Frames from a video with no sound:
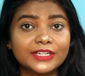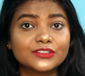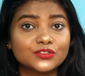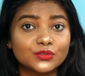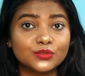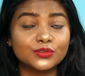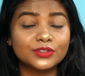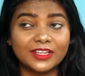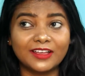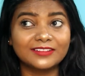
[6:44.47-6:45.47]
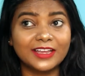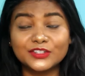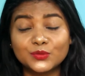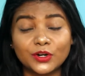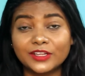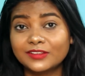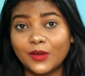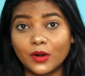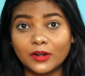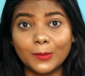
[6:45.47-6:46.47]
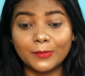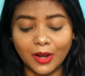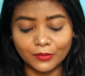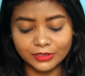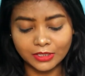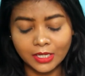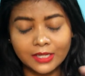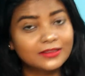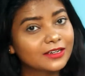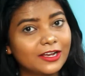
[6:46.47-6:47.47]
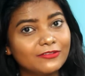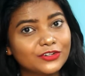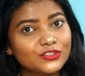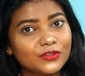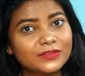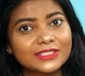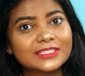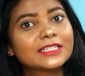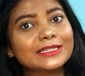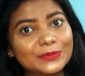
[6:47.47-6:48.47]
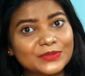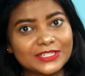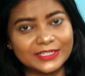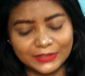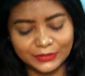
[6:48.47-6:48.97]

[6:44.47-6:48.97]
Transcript: So yeah, that is what I thought about the coverage of this lipstick.